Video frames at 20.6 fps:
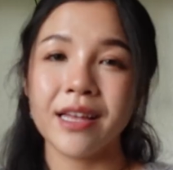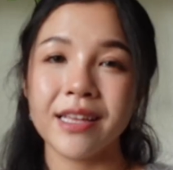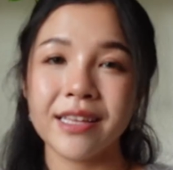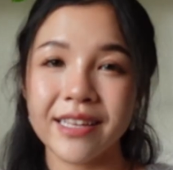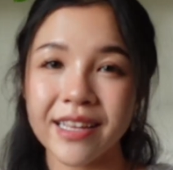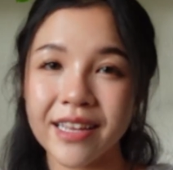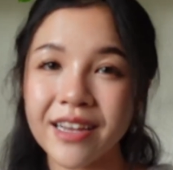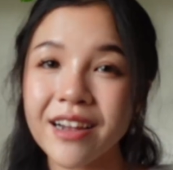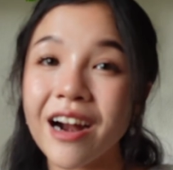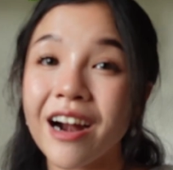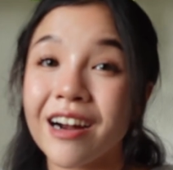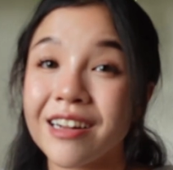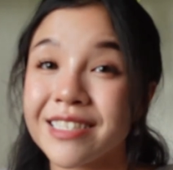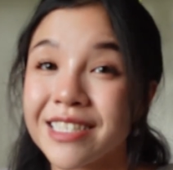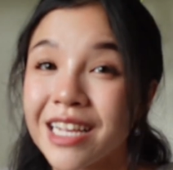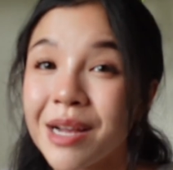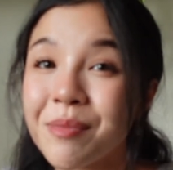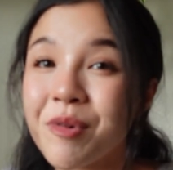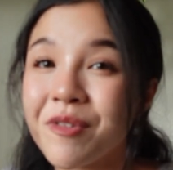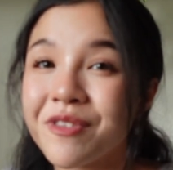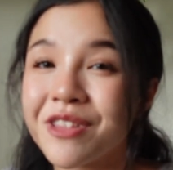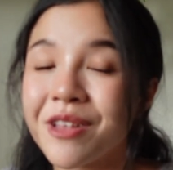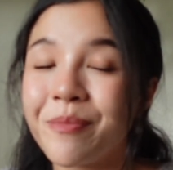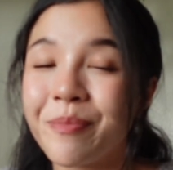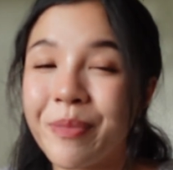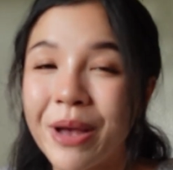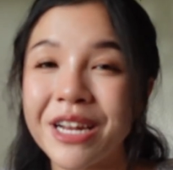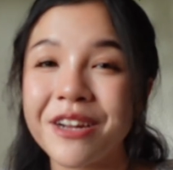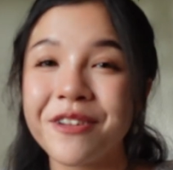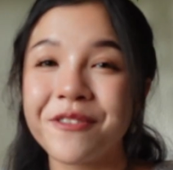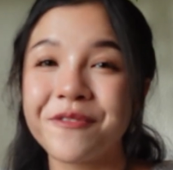Here are some of the
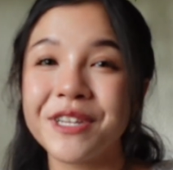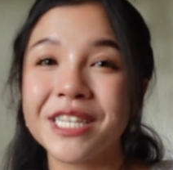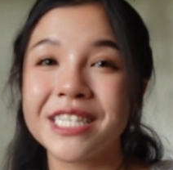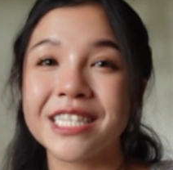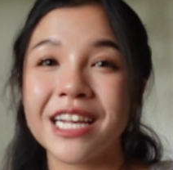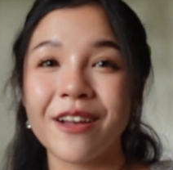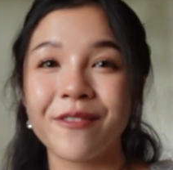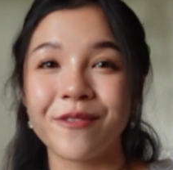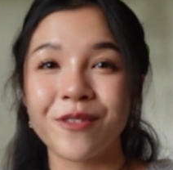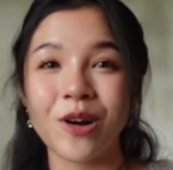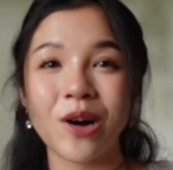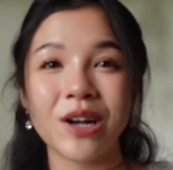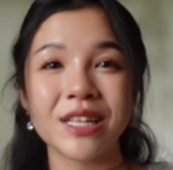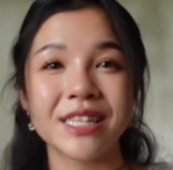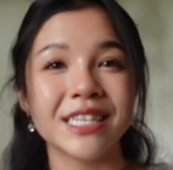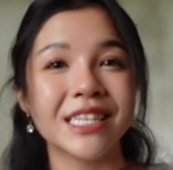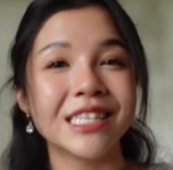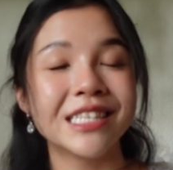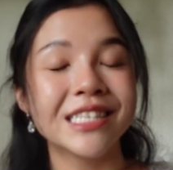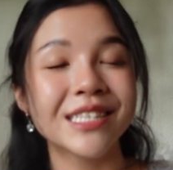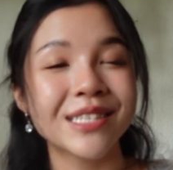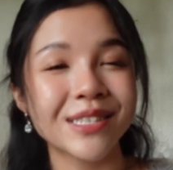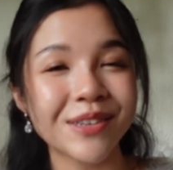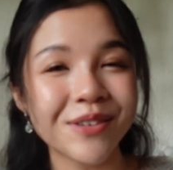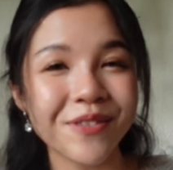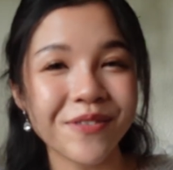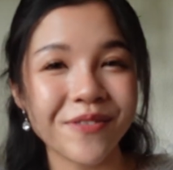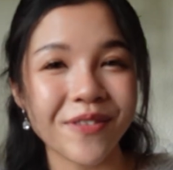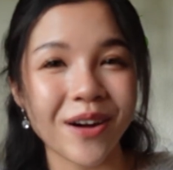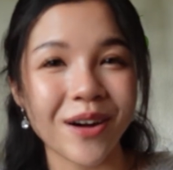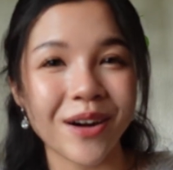benefits I've gotten so
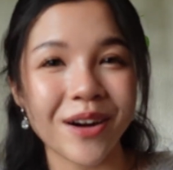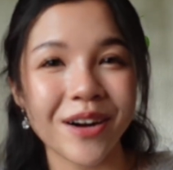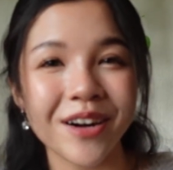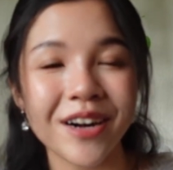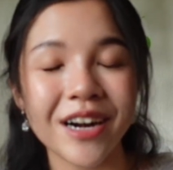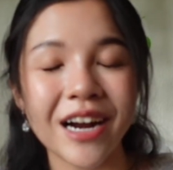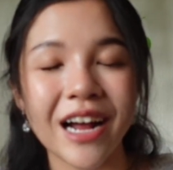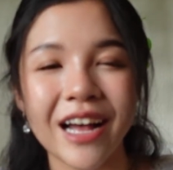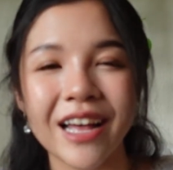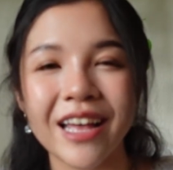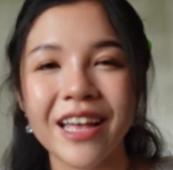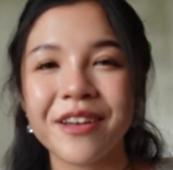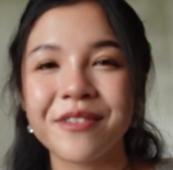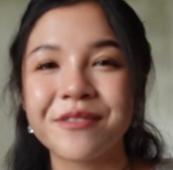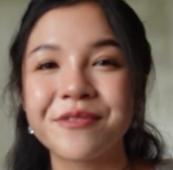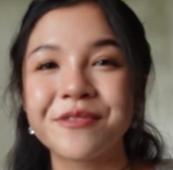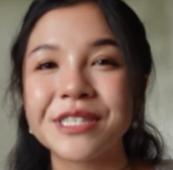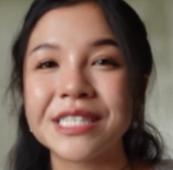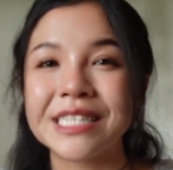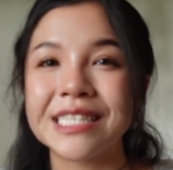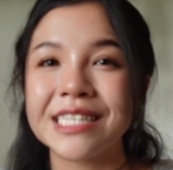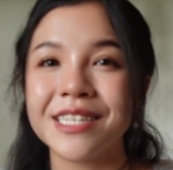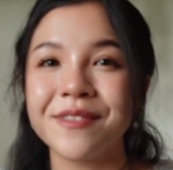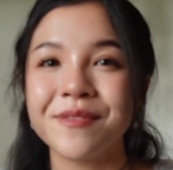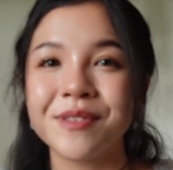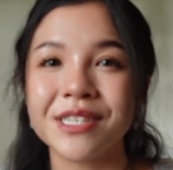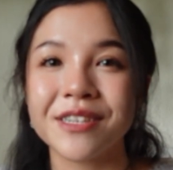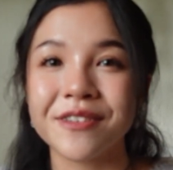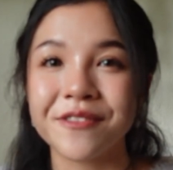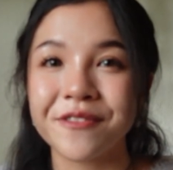far. I have received a